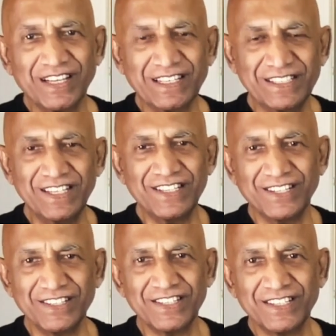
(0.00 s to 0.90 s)

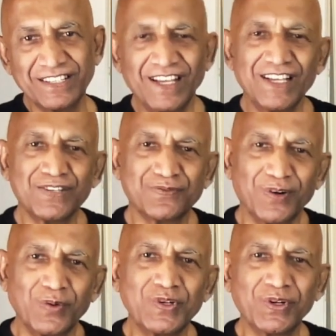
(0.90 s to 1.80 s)
Existence is
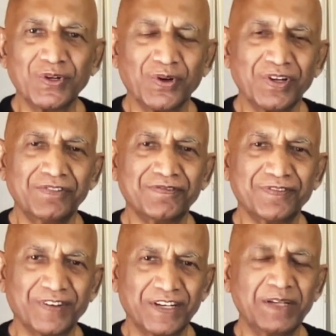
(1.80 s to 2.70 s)
founded on a
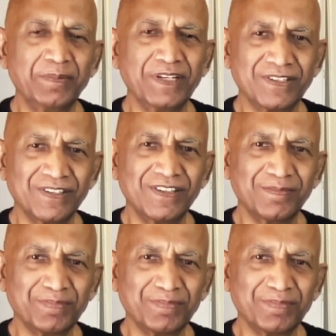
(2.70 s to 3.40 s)
fundamental